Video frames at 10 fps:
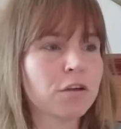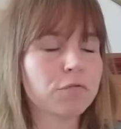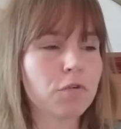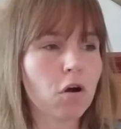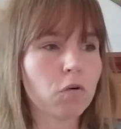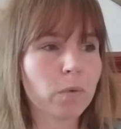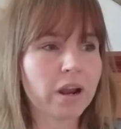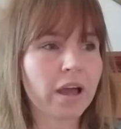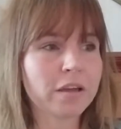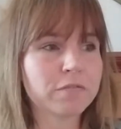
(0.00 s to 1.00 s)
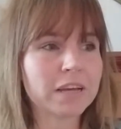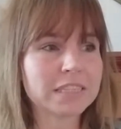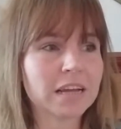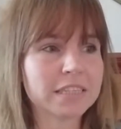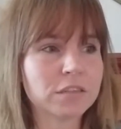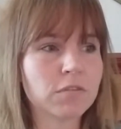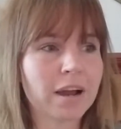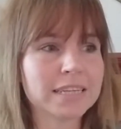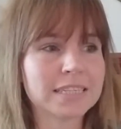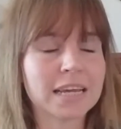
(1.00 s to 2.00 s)
wrong when I first started
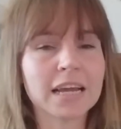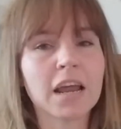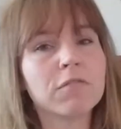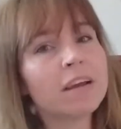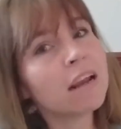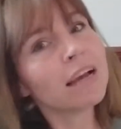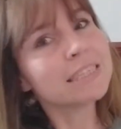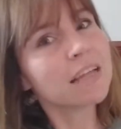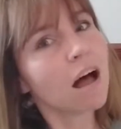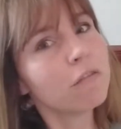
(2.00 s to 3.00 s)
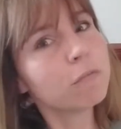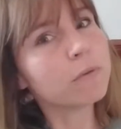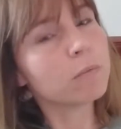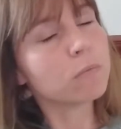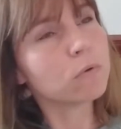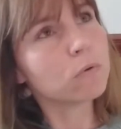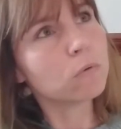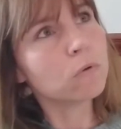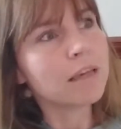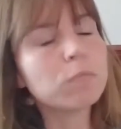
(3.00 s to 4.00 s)
writing, and I realised that other
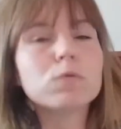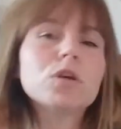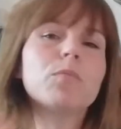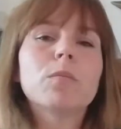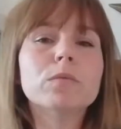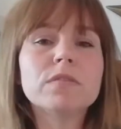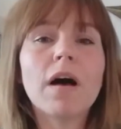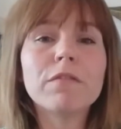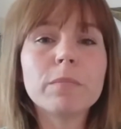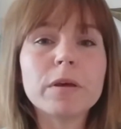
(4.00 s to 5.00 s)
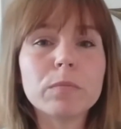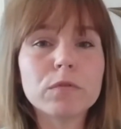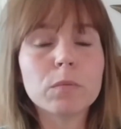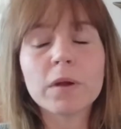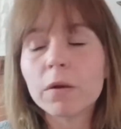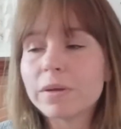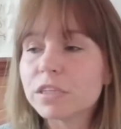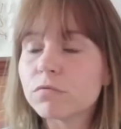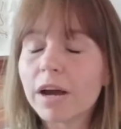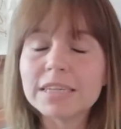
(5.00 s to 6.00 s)
people, there were also problems for other people from when I went
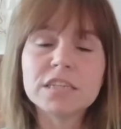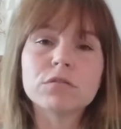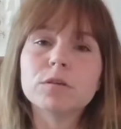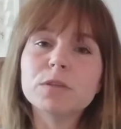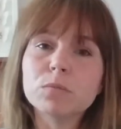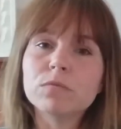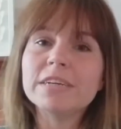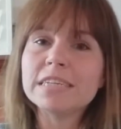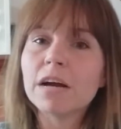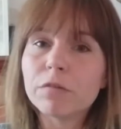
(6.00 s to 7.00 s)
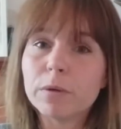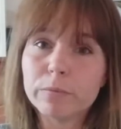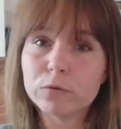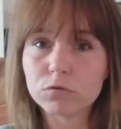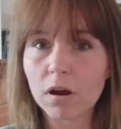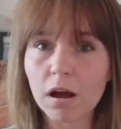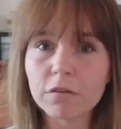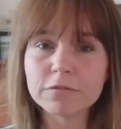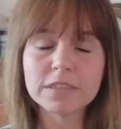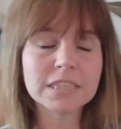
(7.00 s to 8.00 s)
to writing groups and were reading other people's
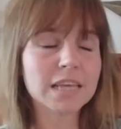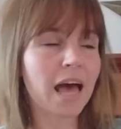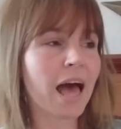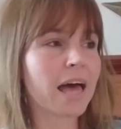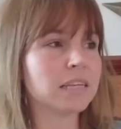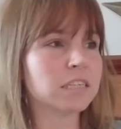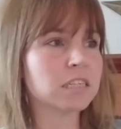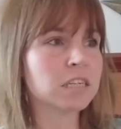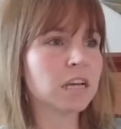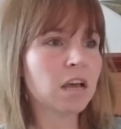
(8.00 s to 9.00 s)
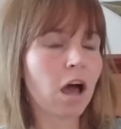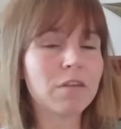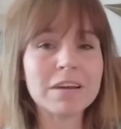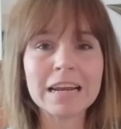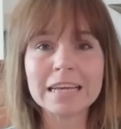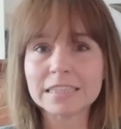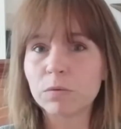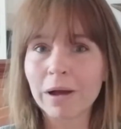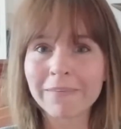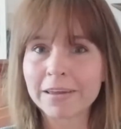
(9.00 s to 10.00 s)
drafts, and I realised
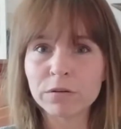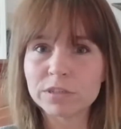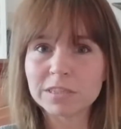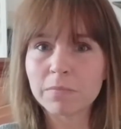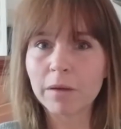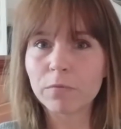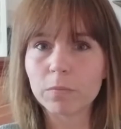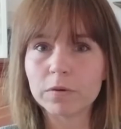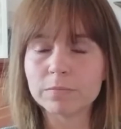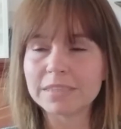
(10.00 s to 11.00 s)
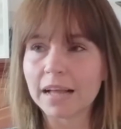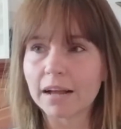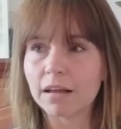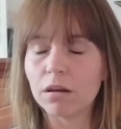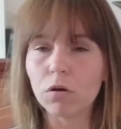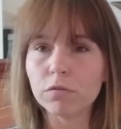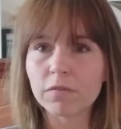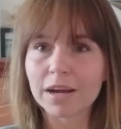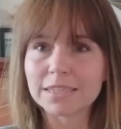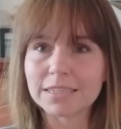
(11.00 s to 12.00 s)
that wow, they're not just my problems, like a lot of
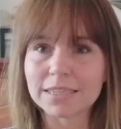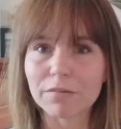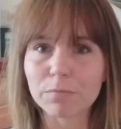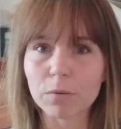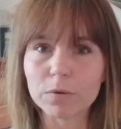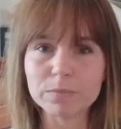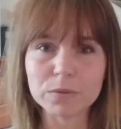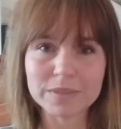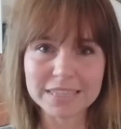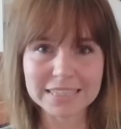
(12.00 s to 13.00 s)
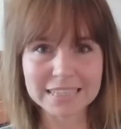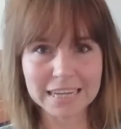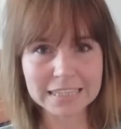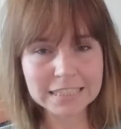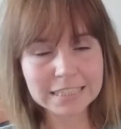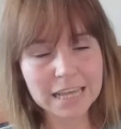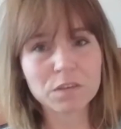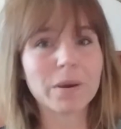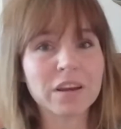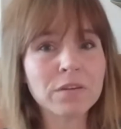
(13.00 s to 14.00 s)
writers have problems with these things,
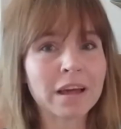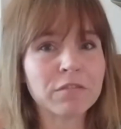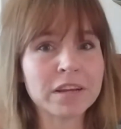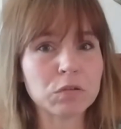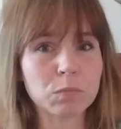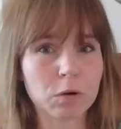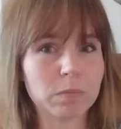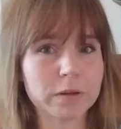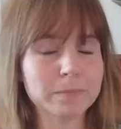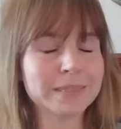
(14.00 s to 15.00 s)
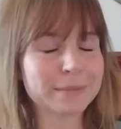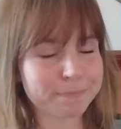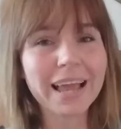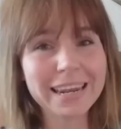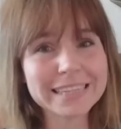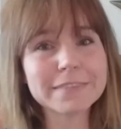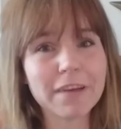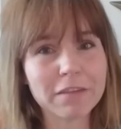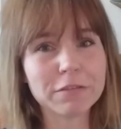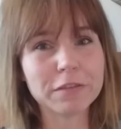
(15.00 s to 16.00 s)
so I know they're real problems, and there's
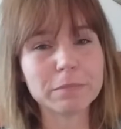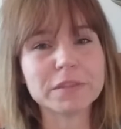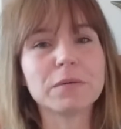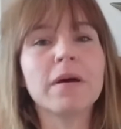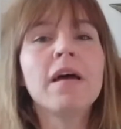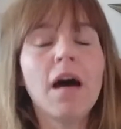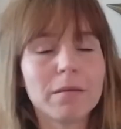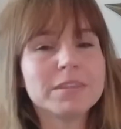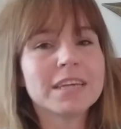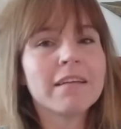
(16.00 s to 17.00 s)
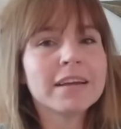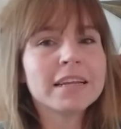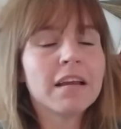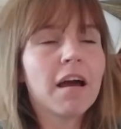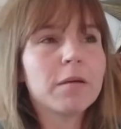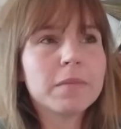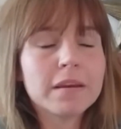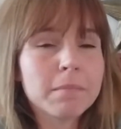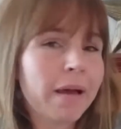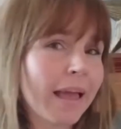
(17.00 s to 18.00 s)
5 of them, so I'm sharing in the hope
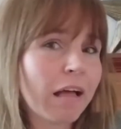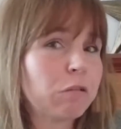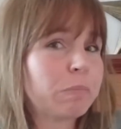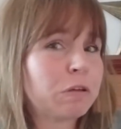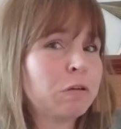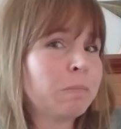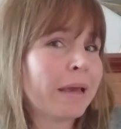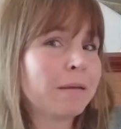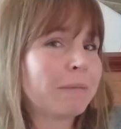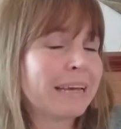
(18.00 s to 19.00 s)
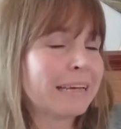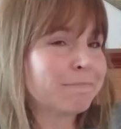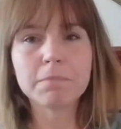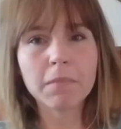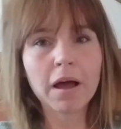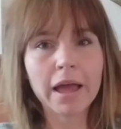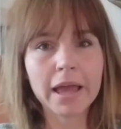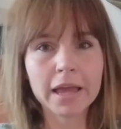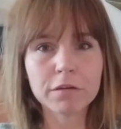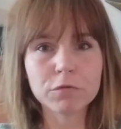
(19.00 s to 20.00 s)
that it might help you maybe.
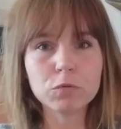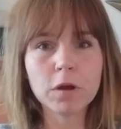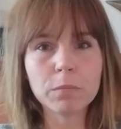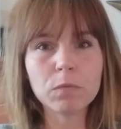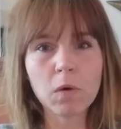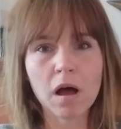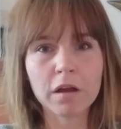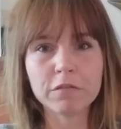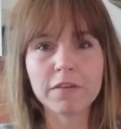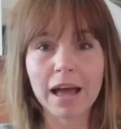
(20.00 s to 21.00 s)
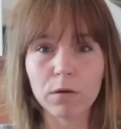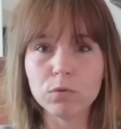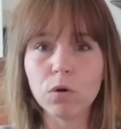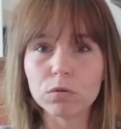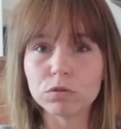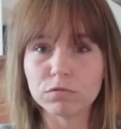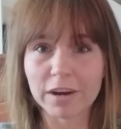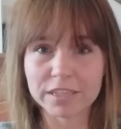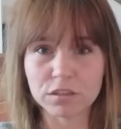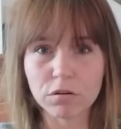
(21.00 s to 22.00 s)
My rule number 1 for how not to
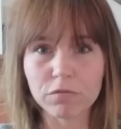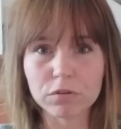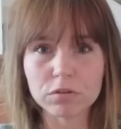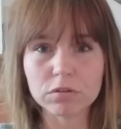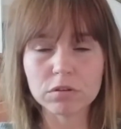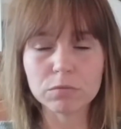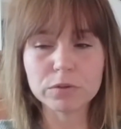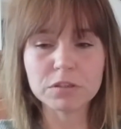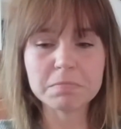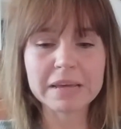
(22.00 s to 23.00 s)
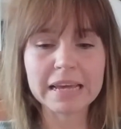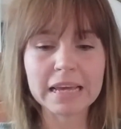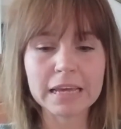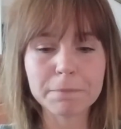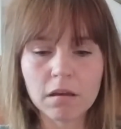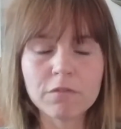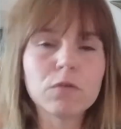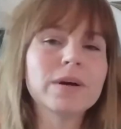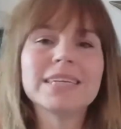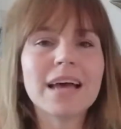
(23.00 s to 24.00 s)
write a novel would be
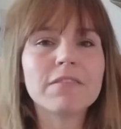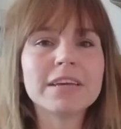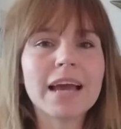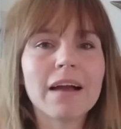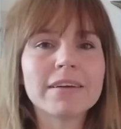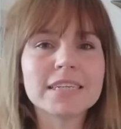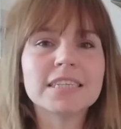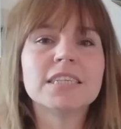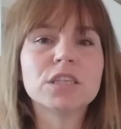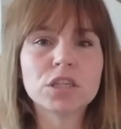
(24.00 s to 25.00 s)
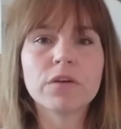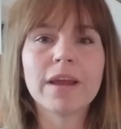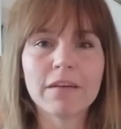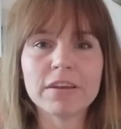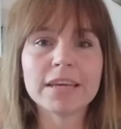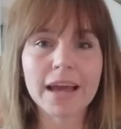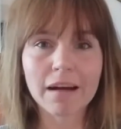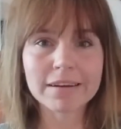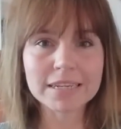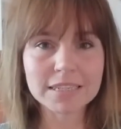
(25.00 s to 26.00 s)
avoid having characters that don't have any
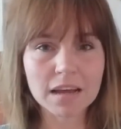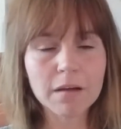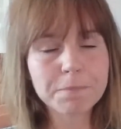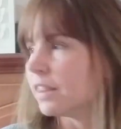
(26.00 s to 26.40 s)
character.